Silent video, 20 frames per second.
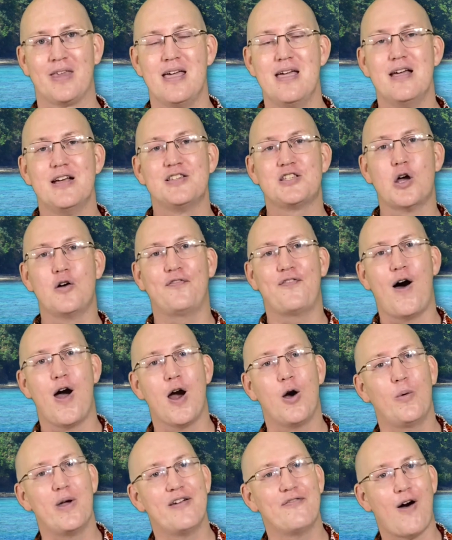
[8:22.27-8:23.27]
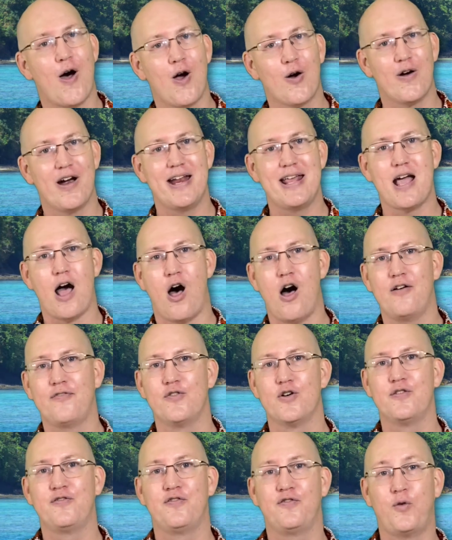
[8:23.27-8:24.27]
So far we have already
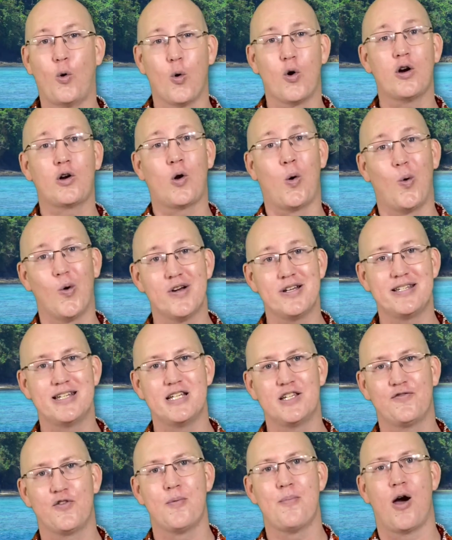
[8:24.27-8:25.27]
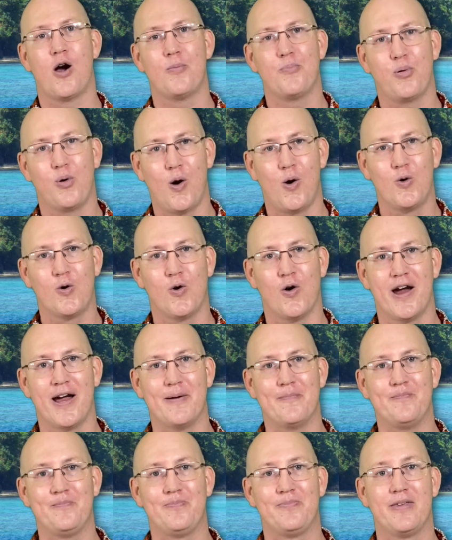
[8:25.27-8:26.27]
offered 4 courses from our
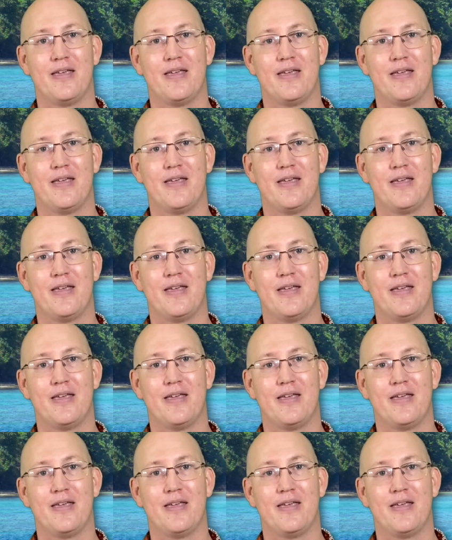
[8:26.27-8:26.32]
program.